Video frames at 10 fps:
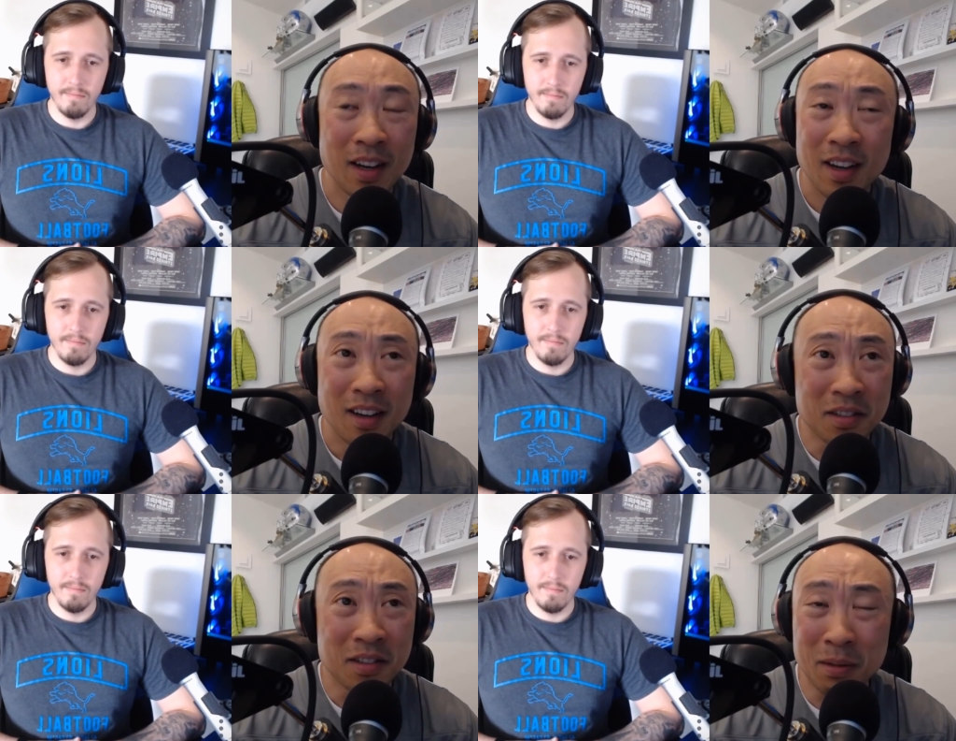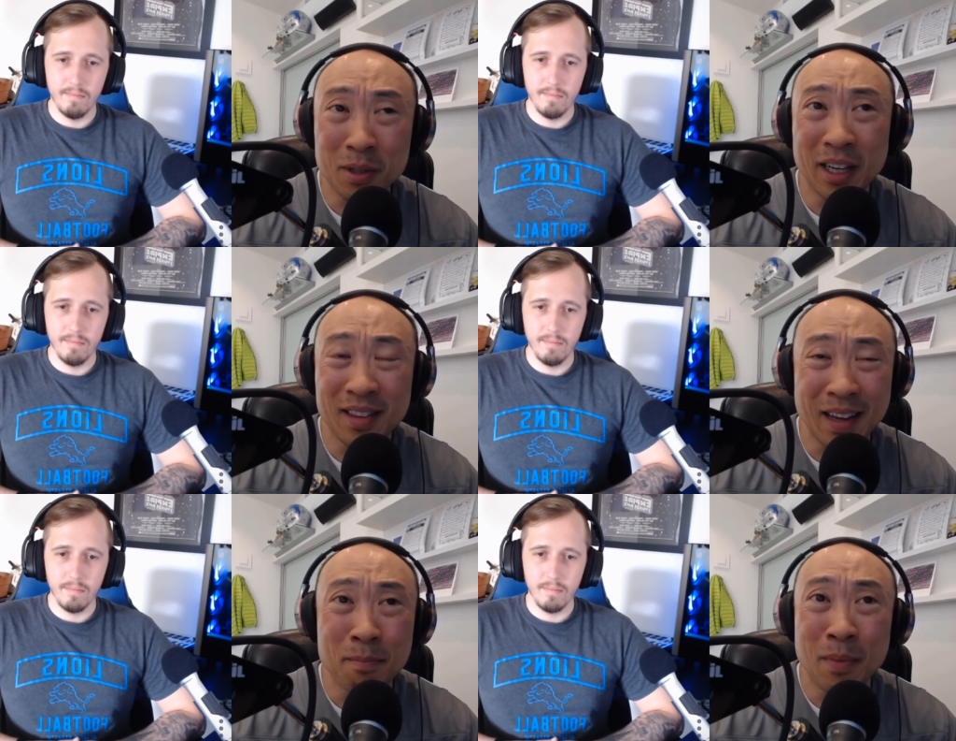Speaker 1: It seems like
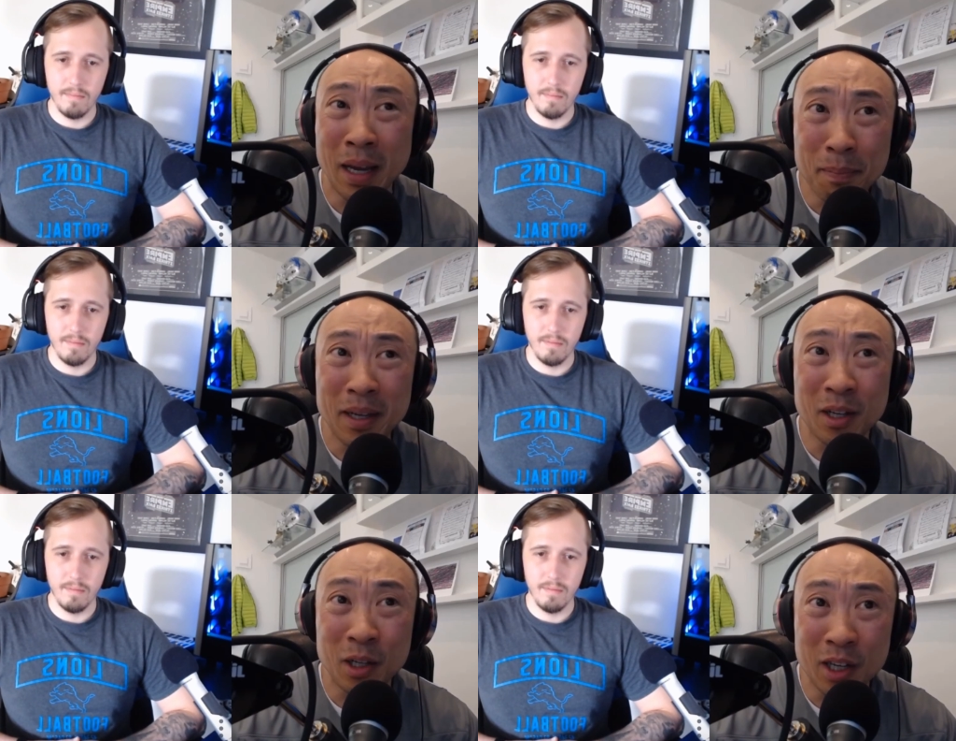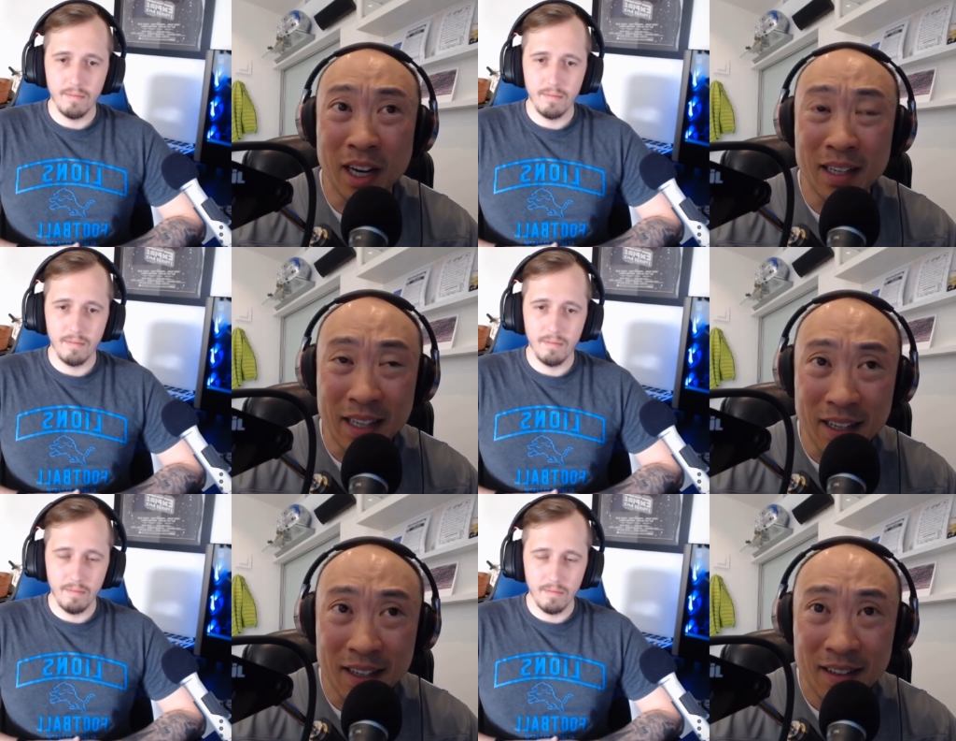that might be a good
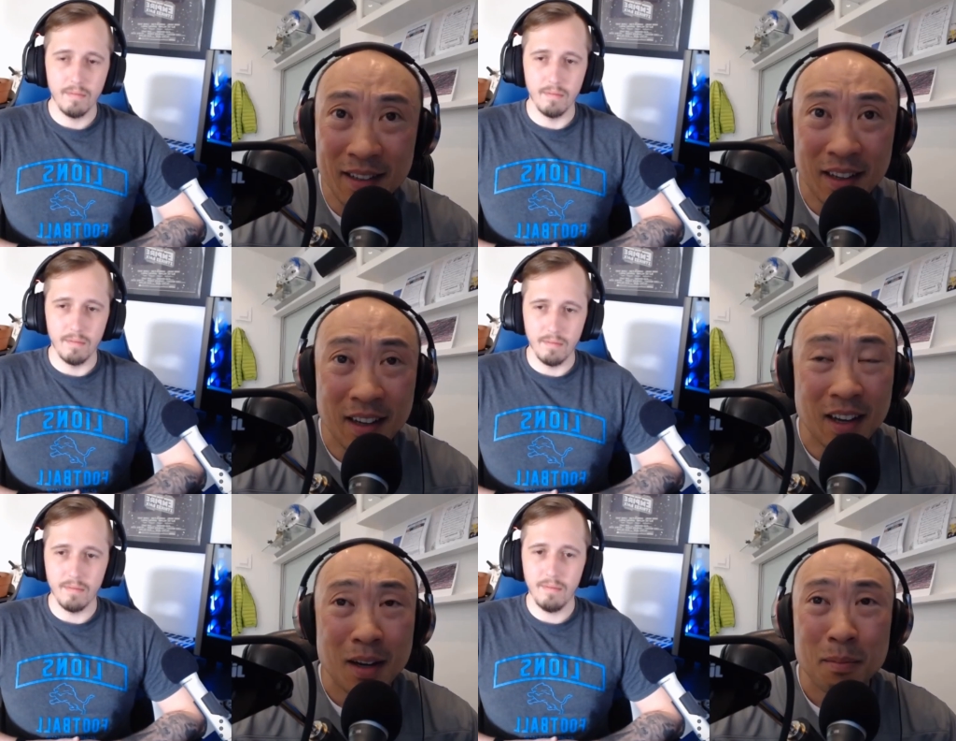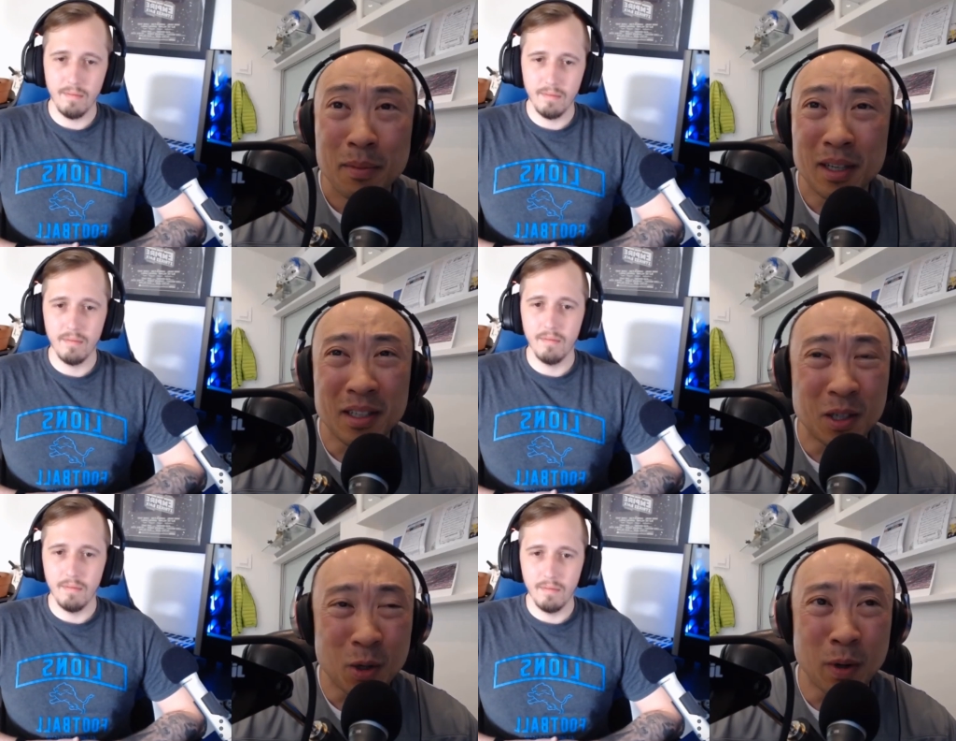idea because
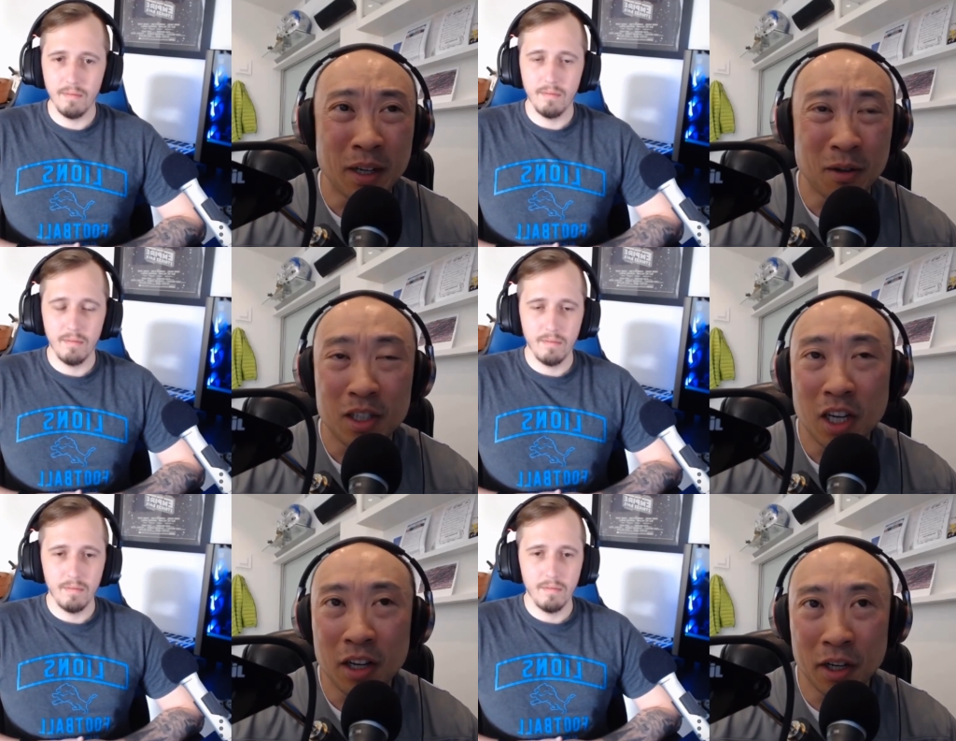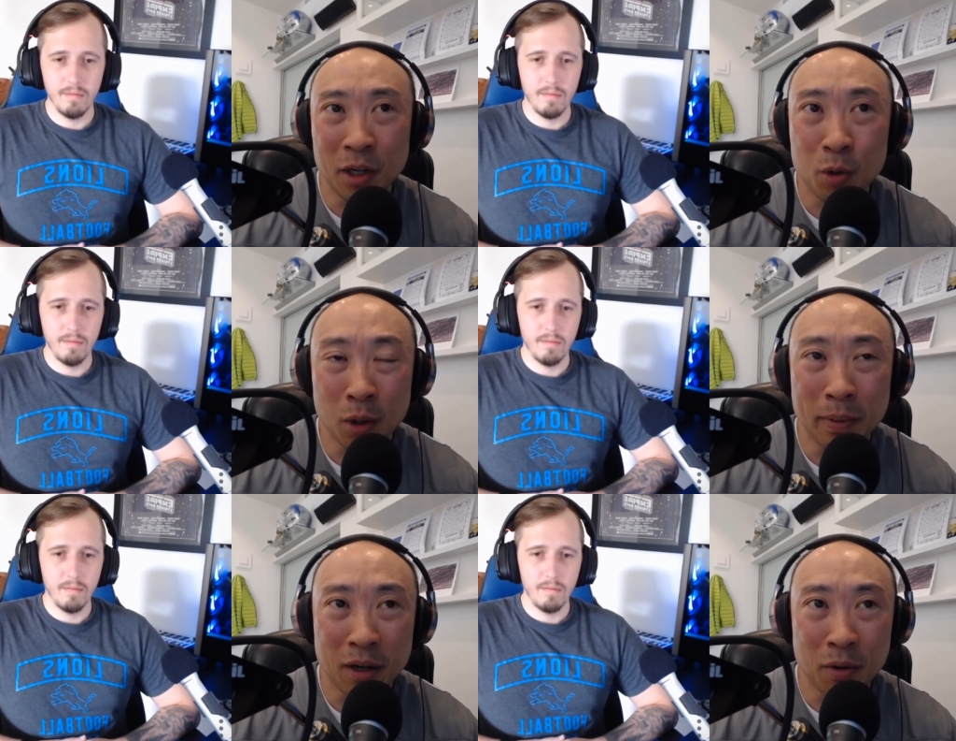you don't want your entire
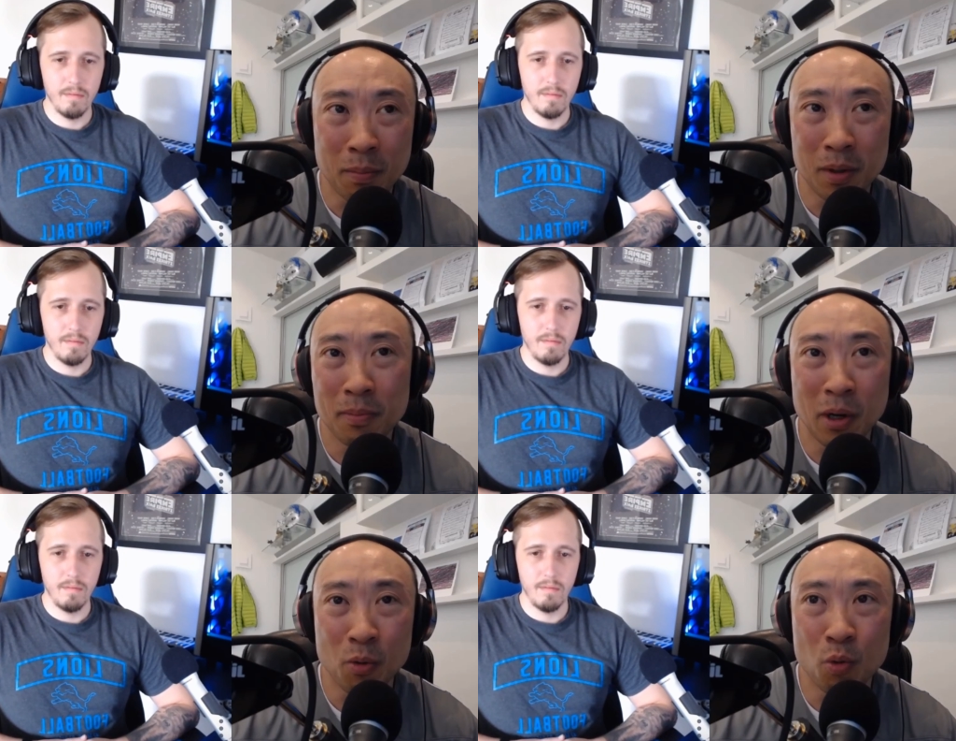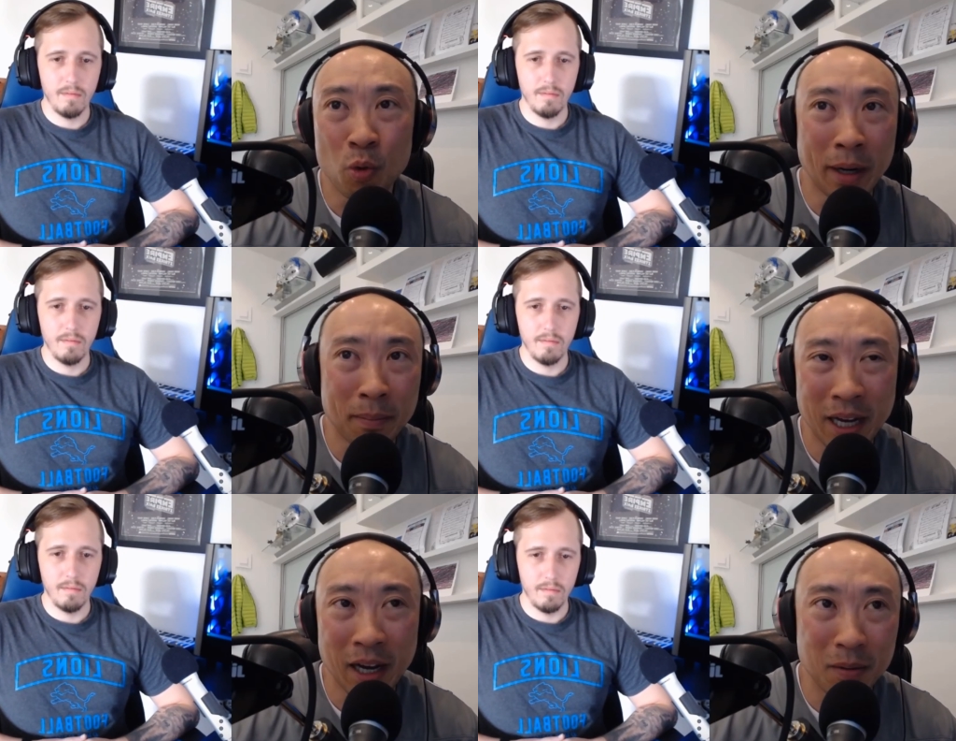quarterback room to be
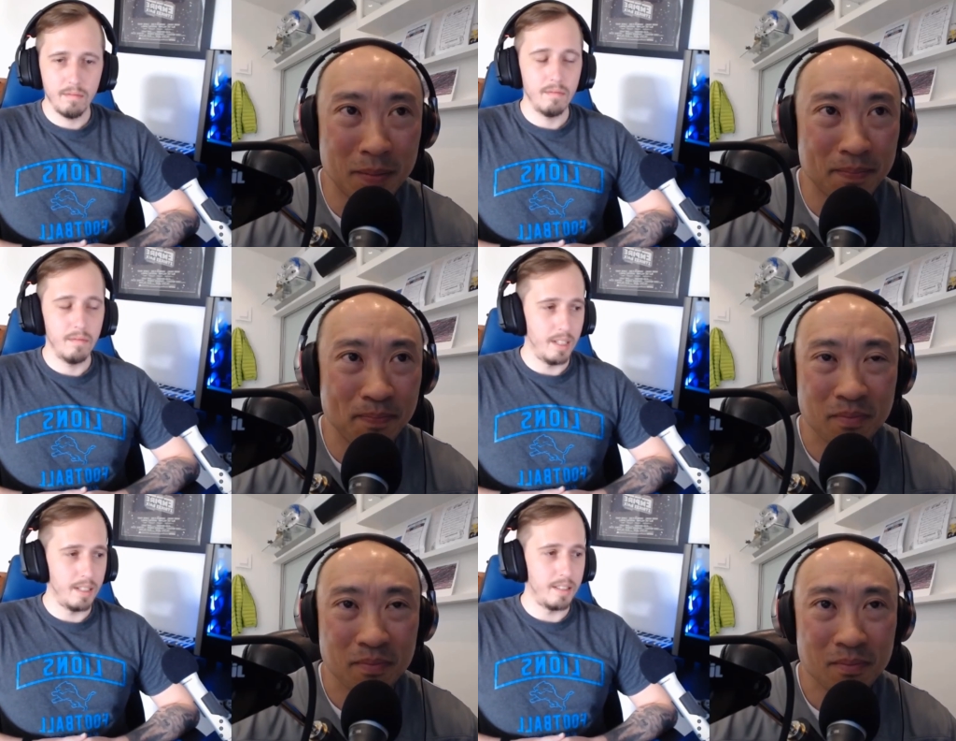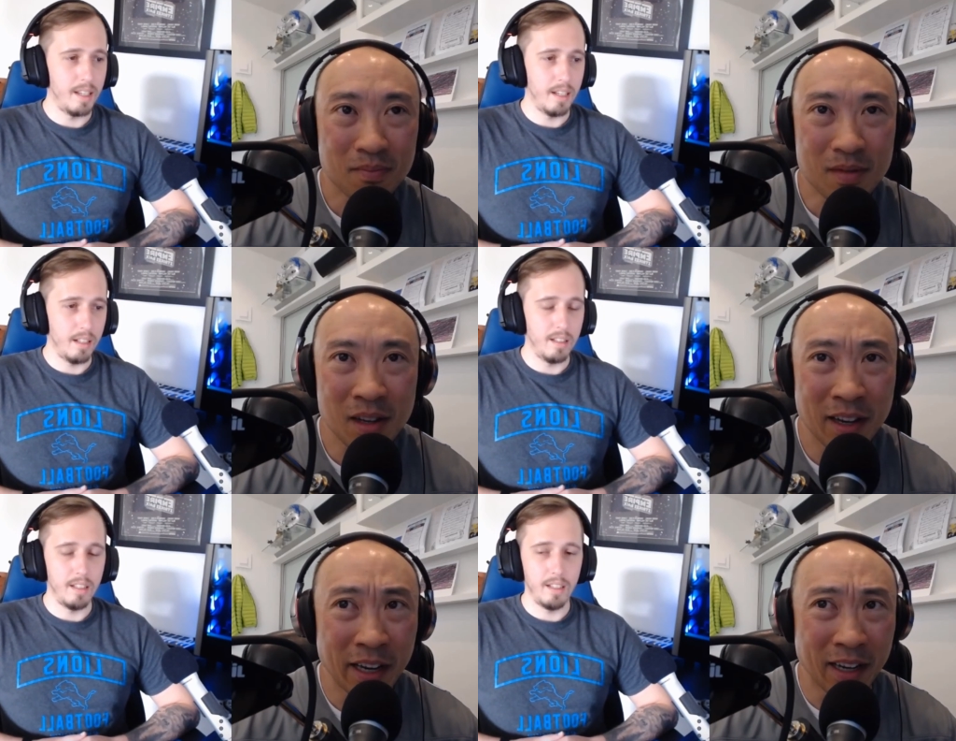wiped out.
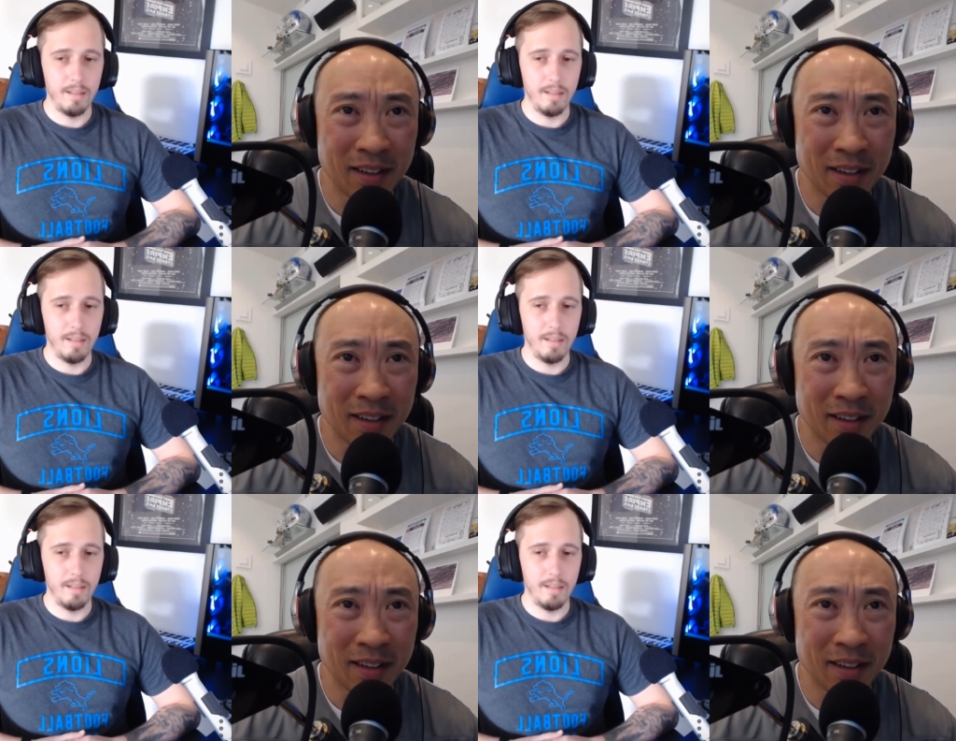Exactly. And